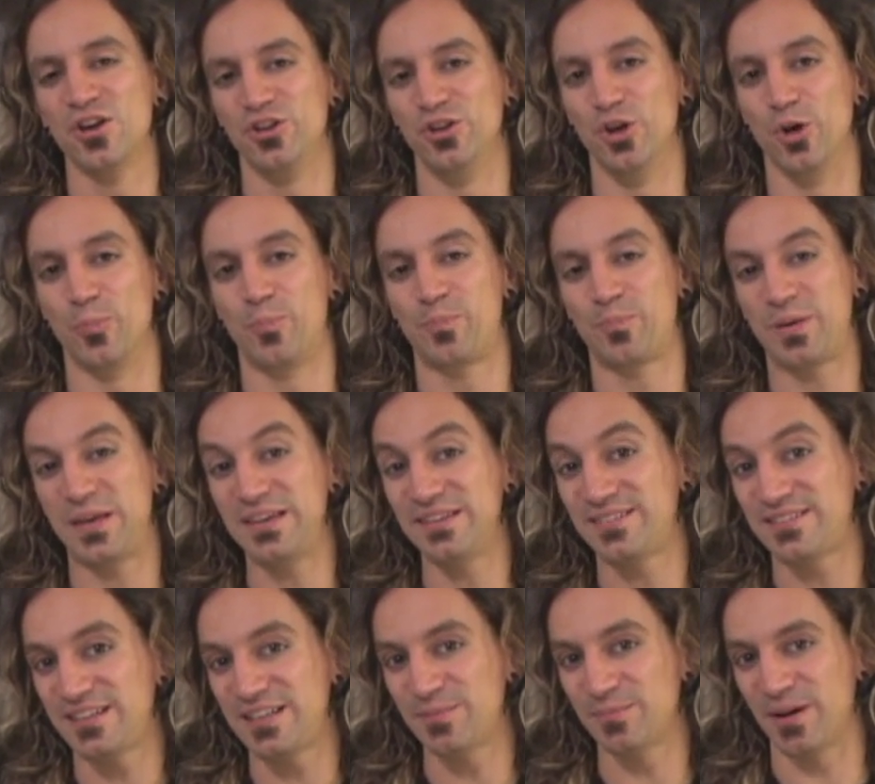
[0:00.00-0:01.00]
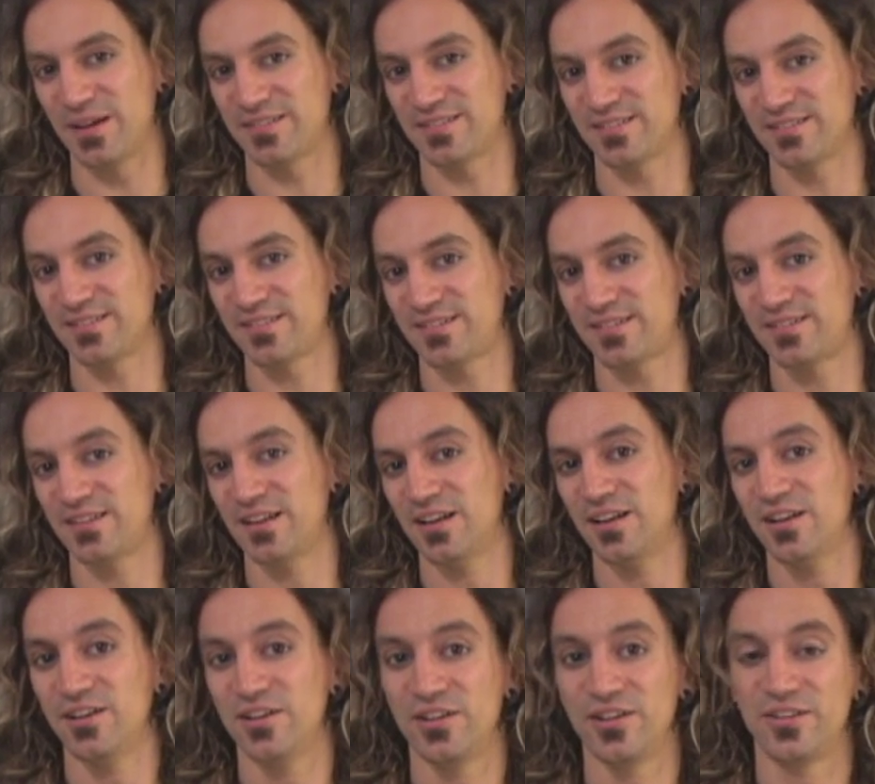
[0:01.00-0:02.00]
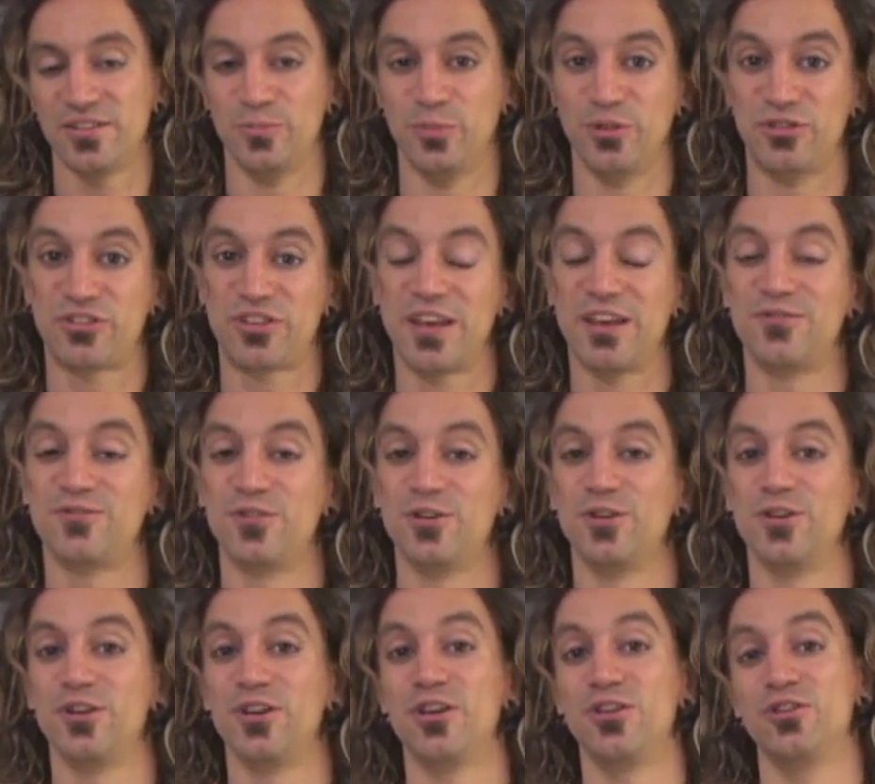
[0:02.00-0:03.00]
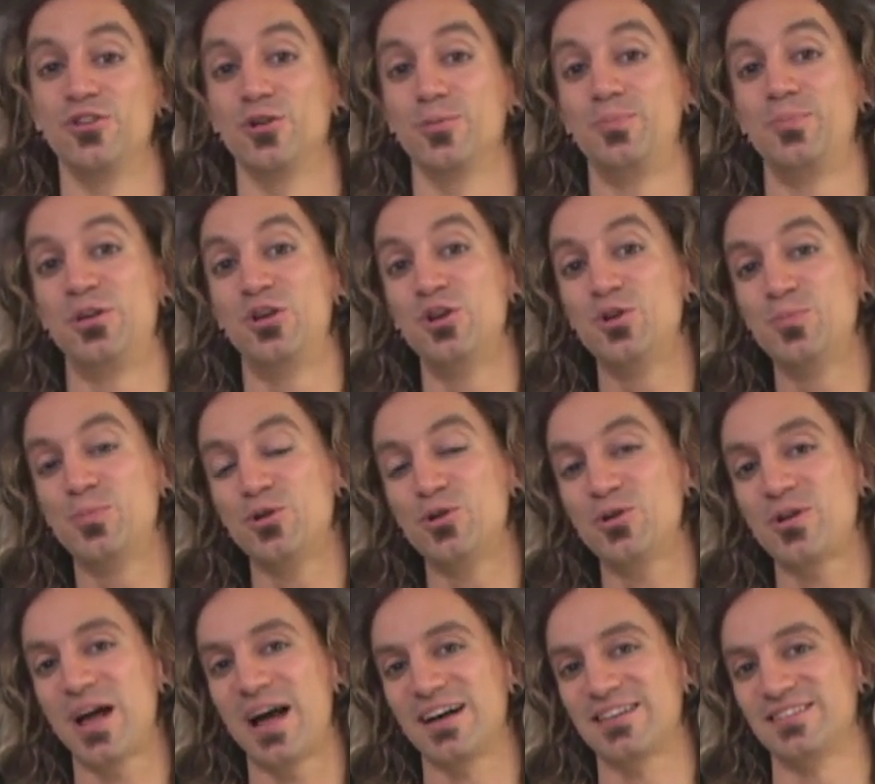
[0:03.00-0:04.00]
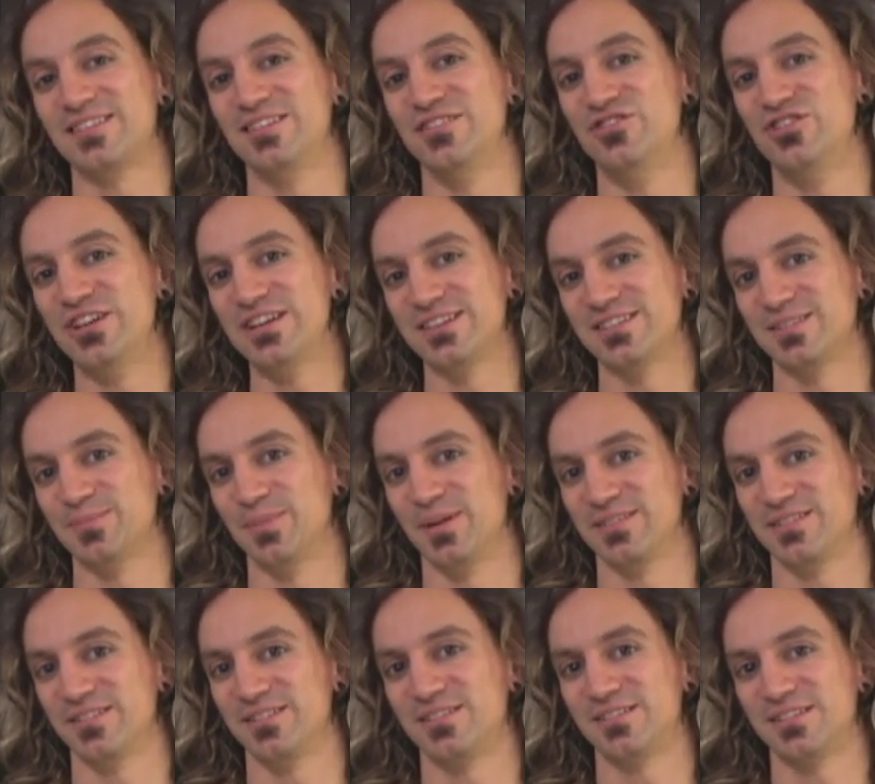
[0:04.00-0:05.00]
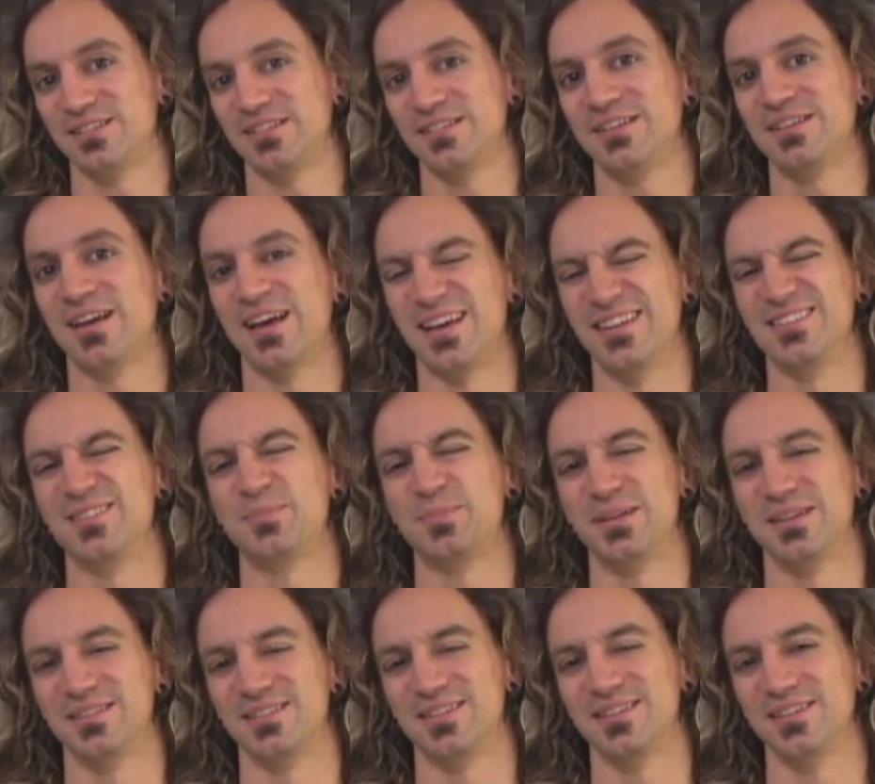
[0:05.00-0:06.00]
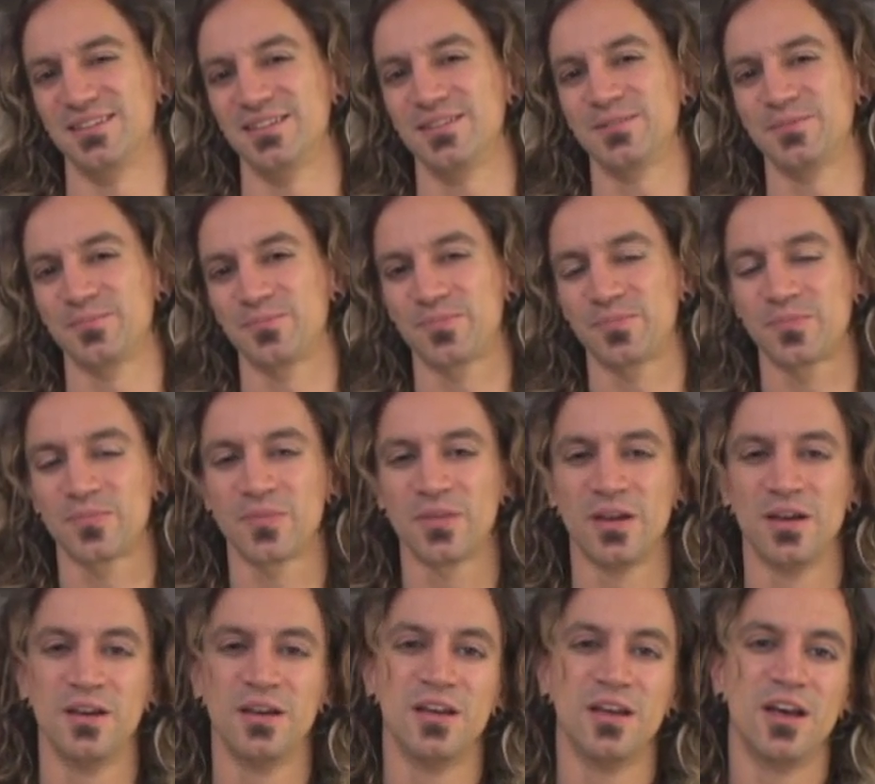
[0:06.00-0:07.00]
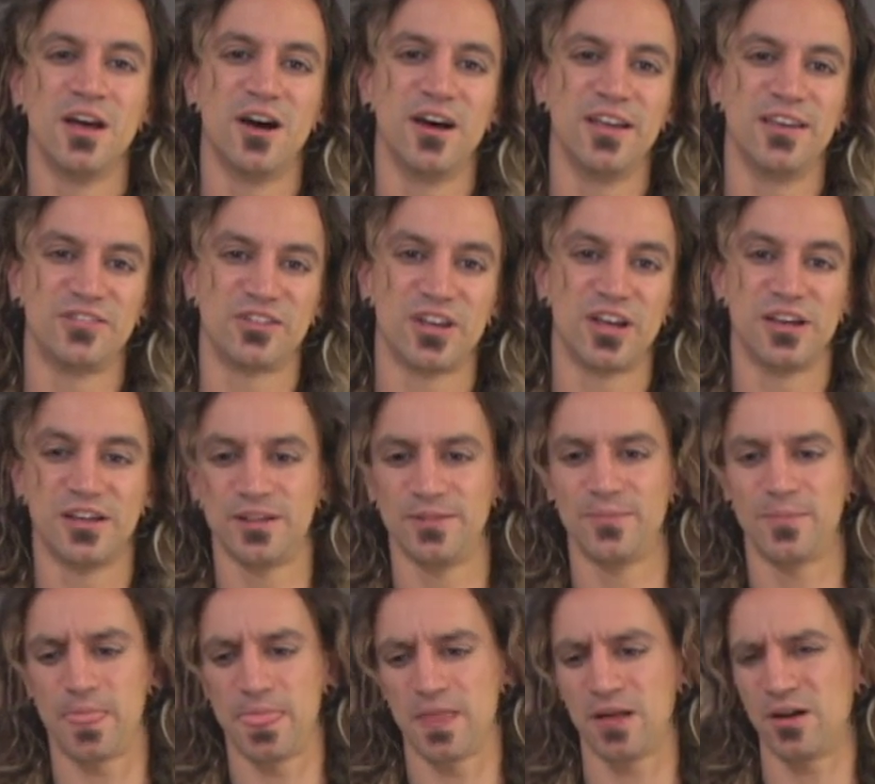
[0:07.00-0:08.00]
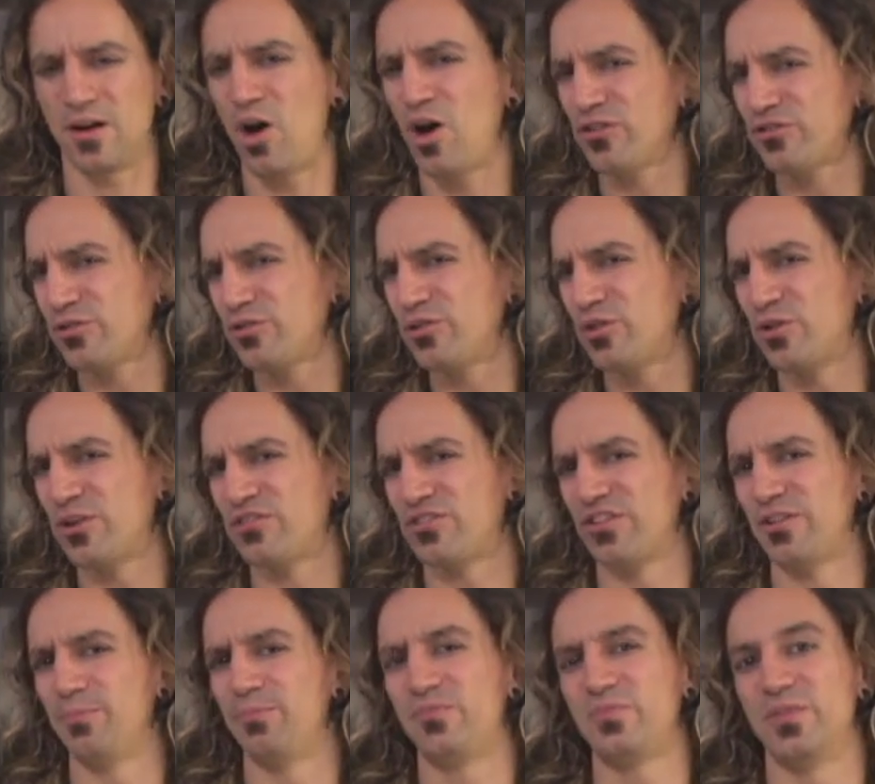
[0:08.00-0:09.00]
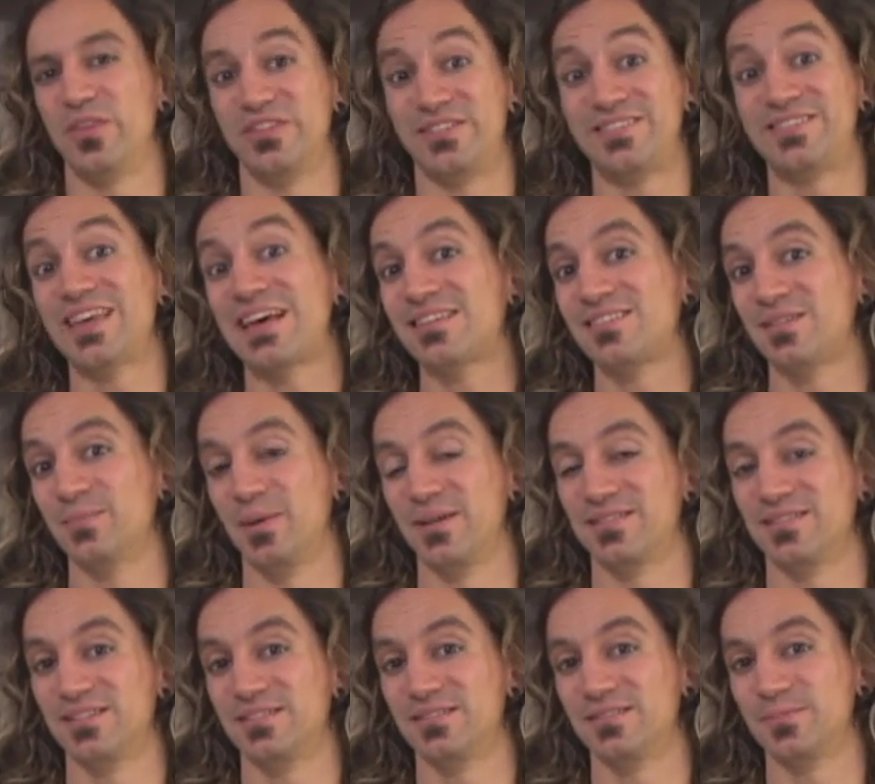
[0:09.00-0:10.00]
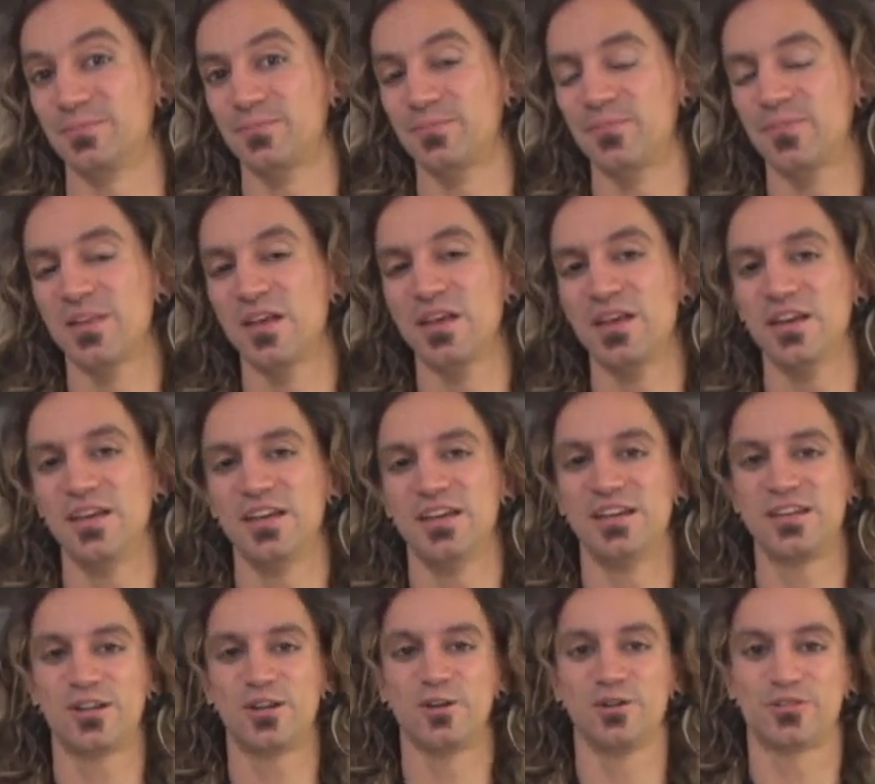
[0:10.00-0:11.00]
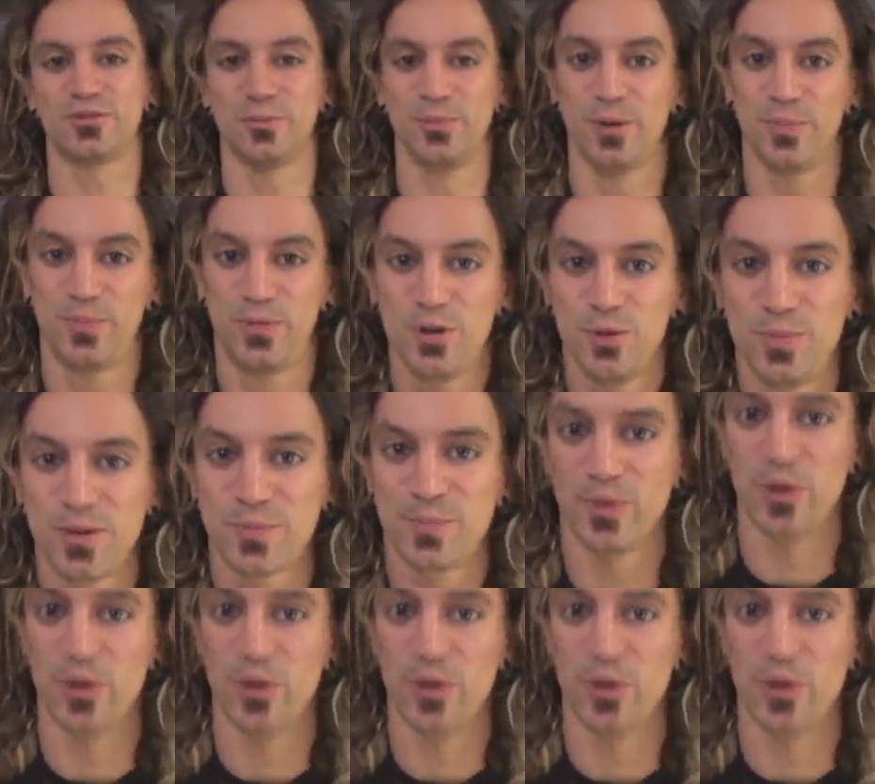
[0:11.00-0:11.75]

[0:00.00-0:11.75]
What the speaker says: Your PC muscles, which stand for your pubococcygeus muscle, hence PC, is also known as the sex muscle. It goes from your pubic